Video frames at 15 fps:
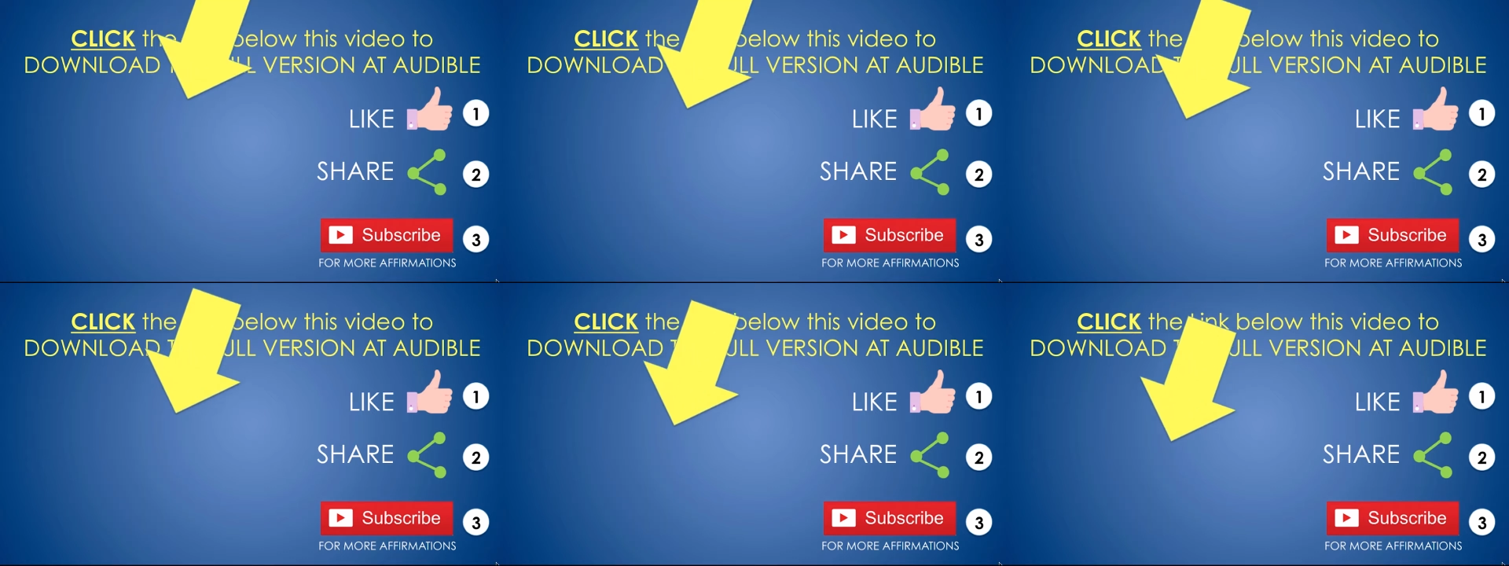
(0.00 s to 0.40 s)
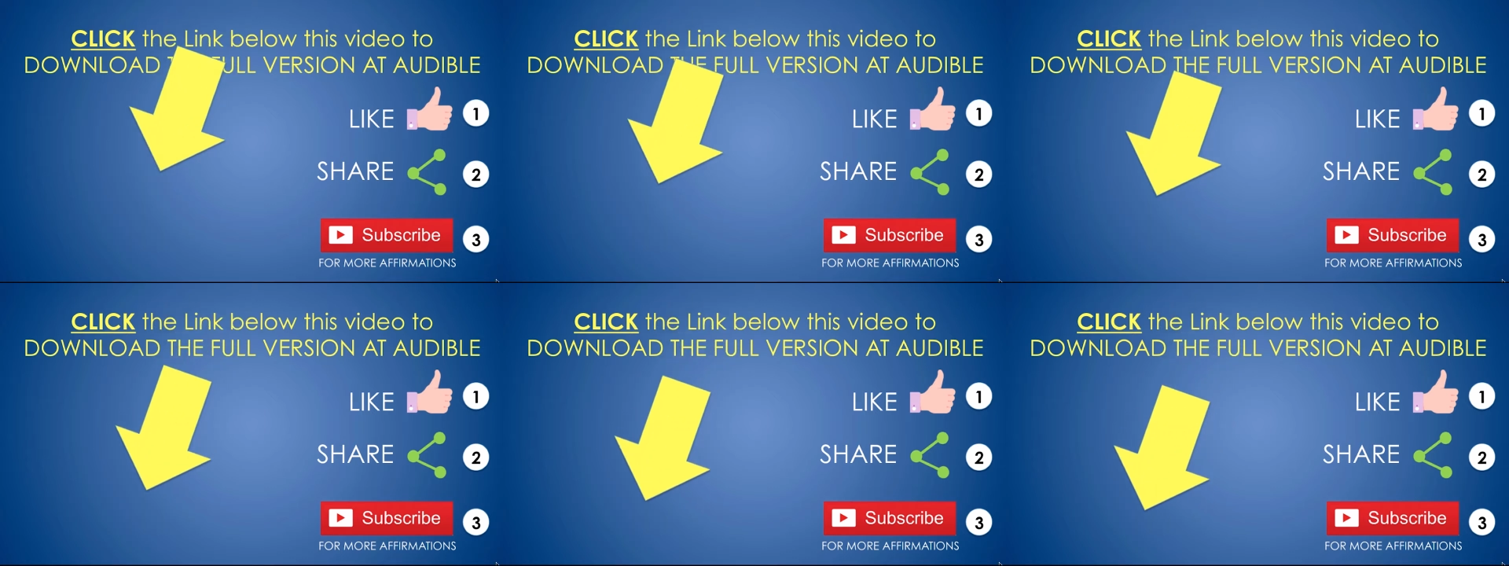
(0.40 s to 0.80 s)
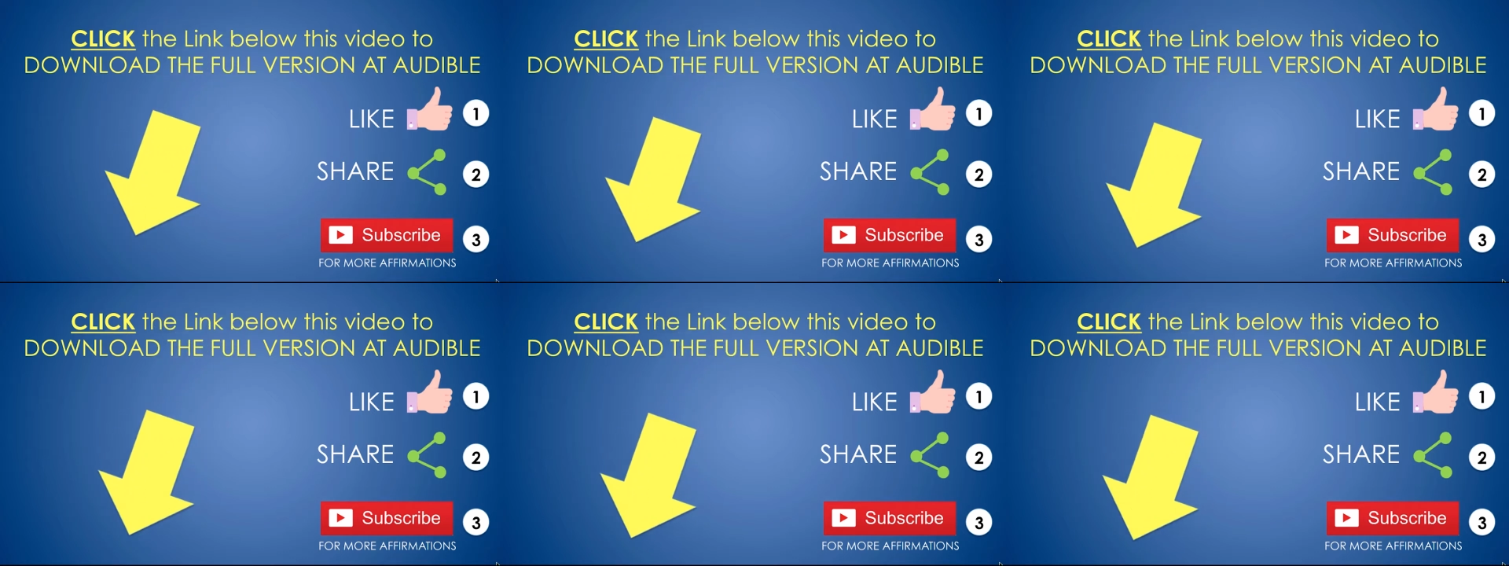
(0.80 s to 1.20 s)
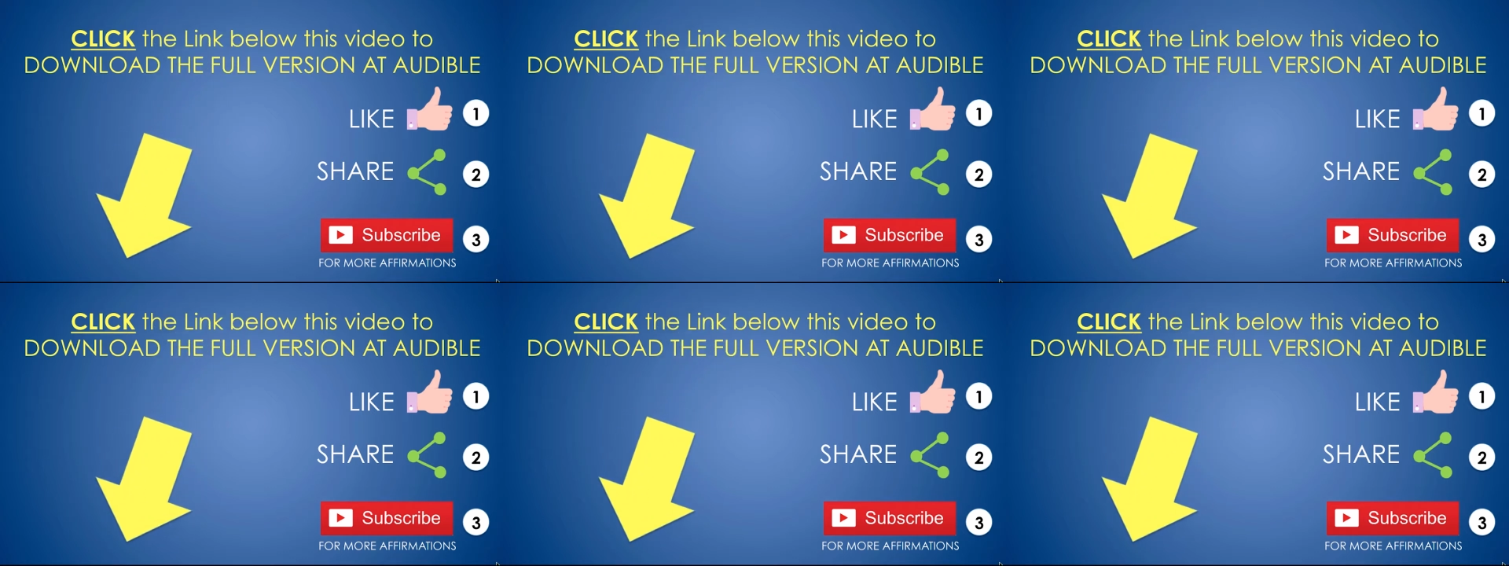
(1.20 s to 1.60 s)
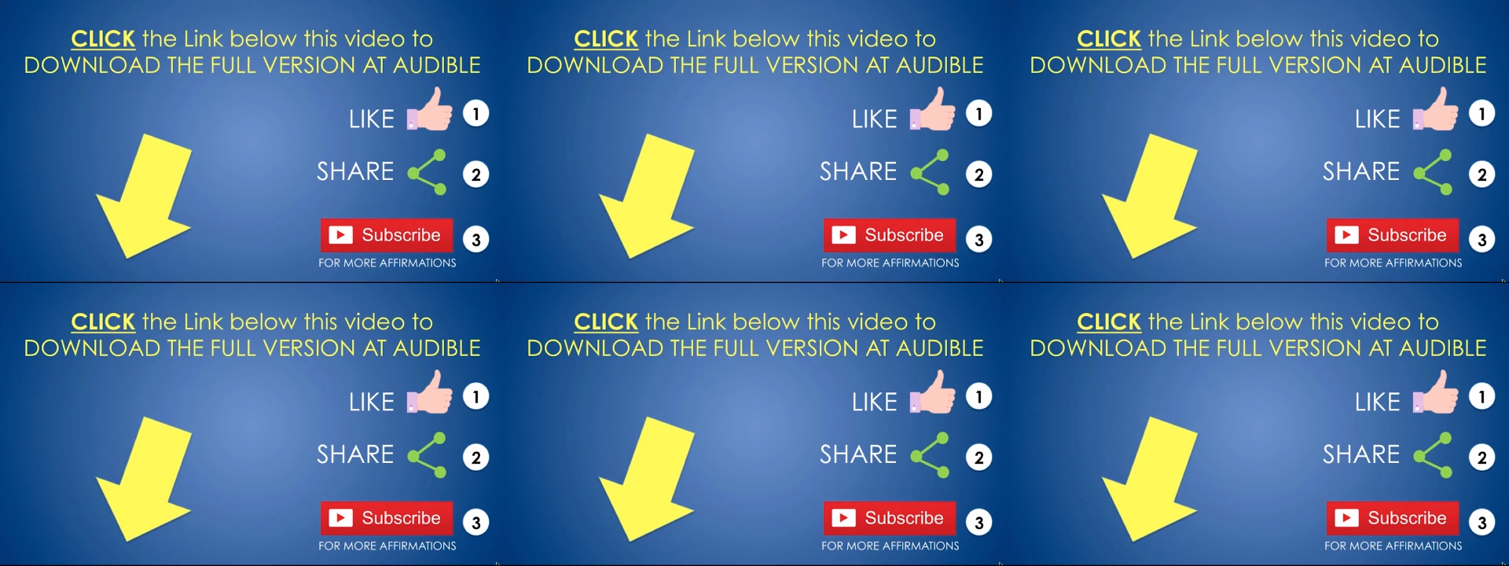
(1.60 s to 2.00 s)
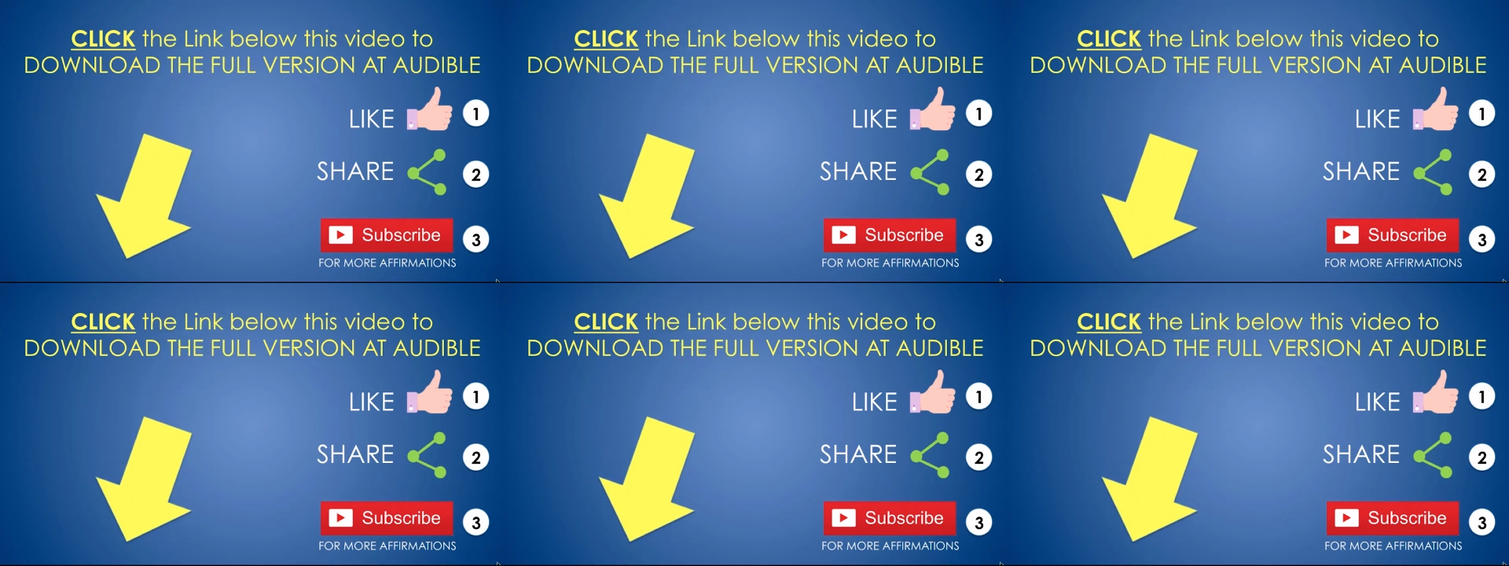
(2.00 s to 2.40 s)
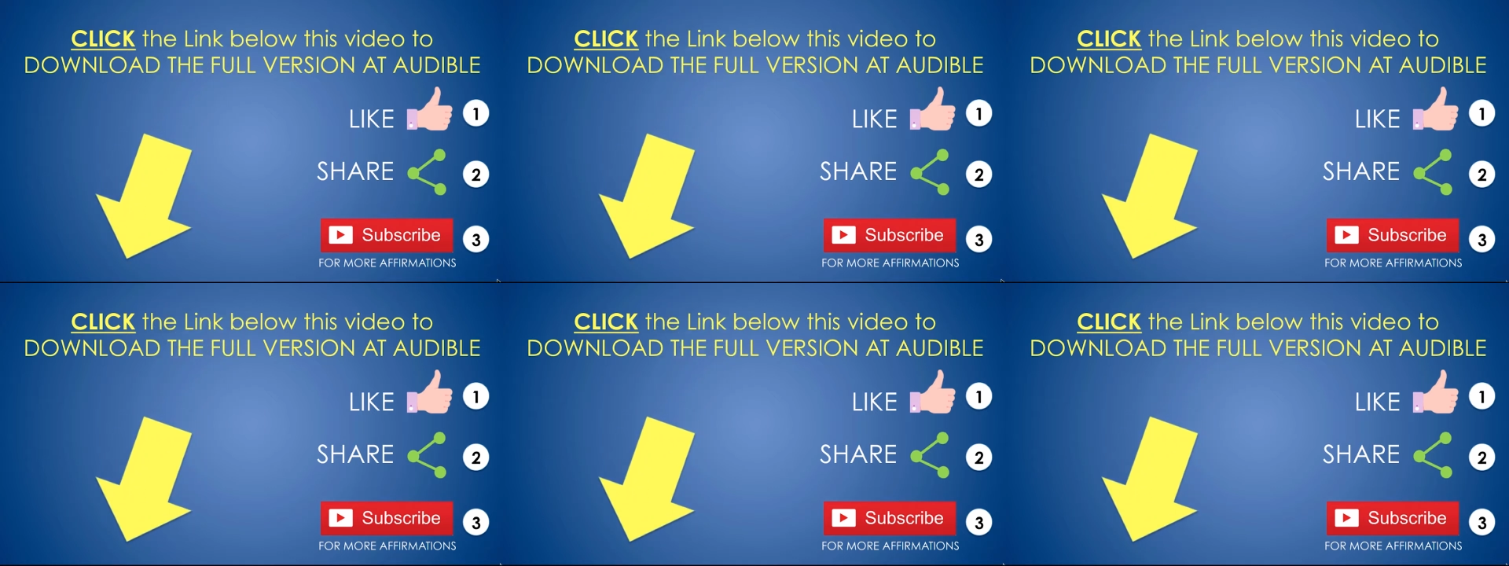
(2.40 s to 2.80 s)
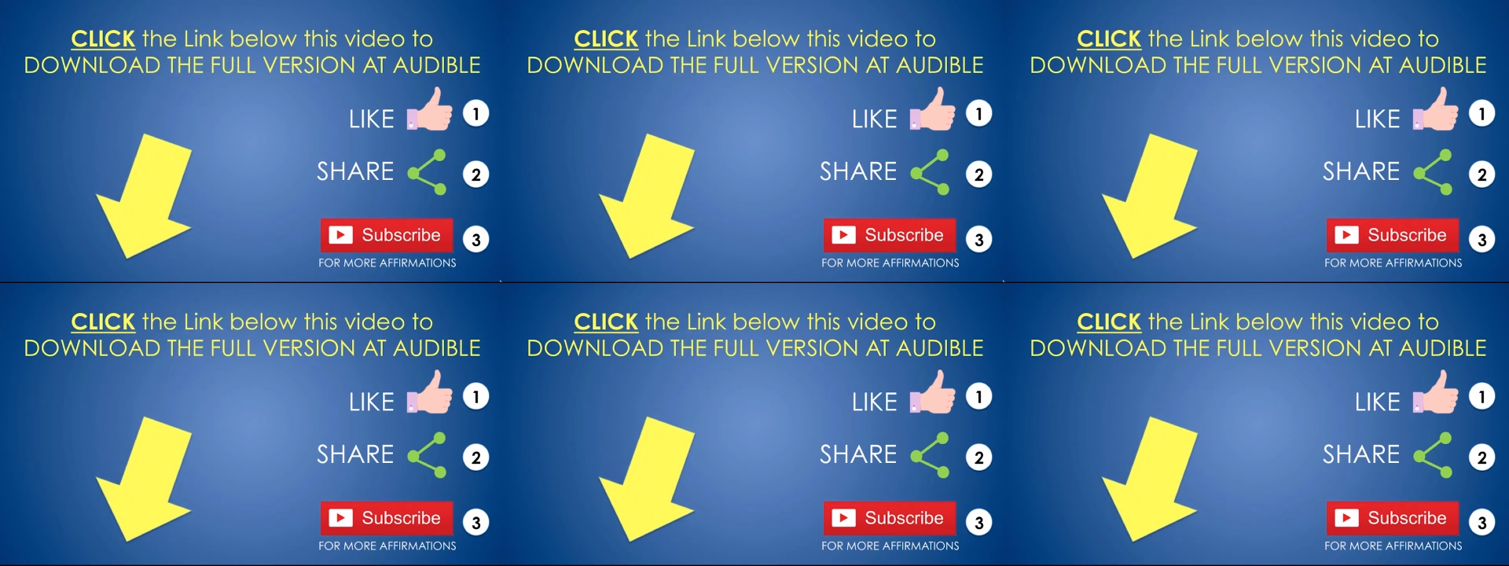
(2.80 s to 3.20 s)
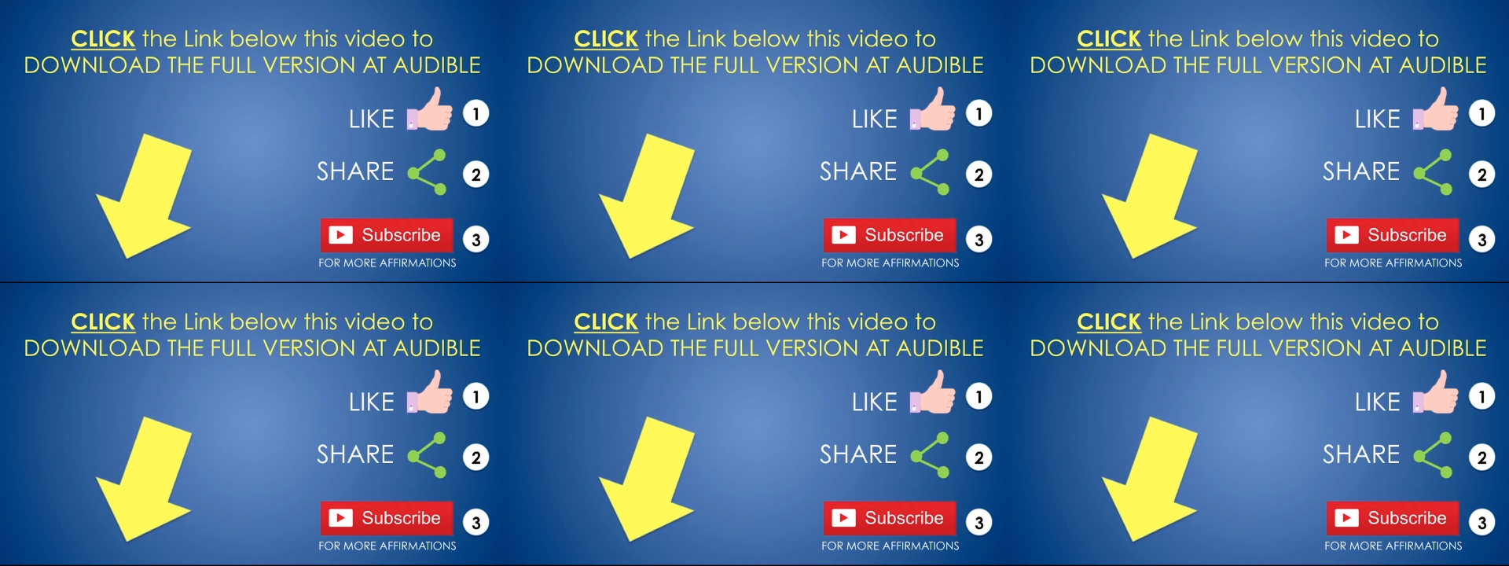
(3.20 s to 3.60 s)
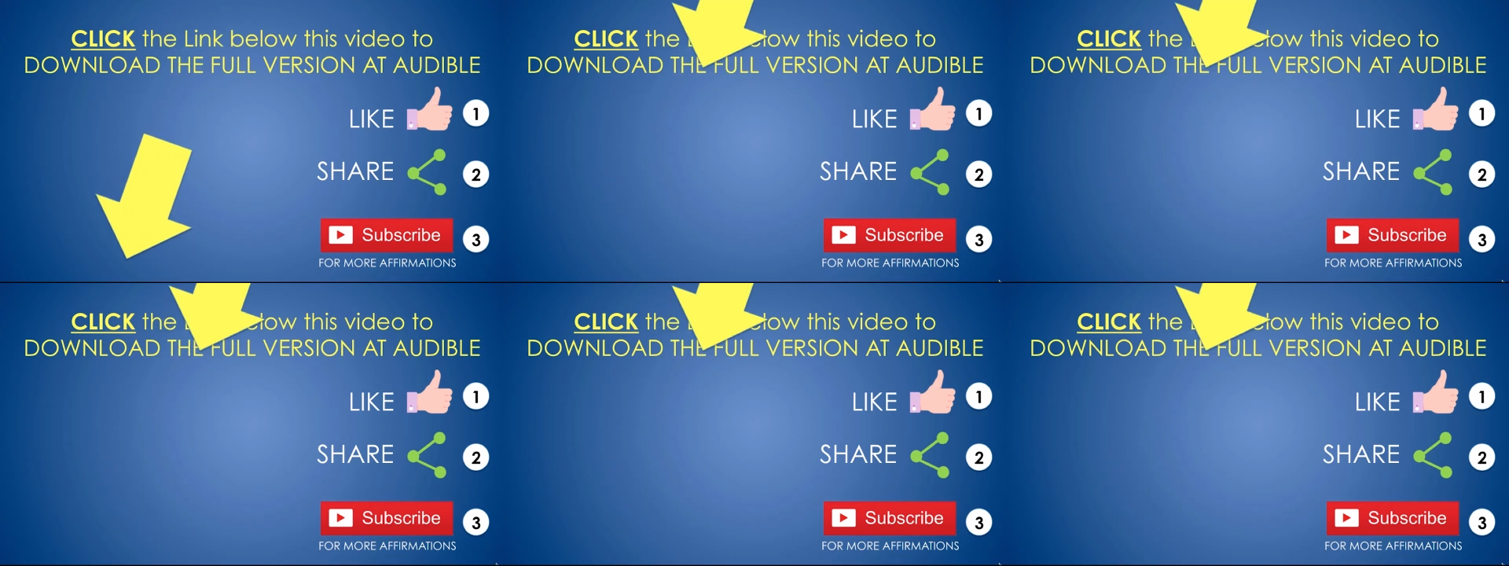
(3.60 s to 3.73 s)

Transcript: [unreadable: no face in view]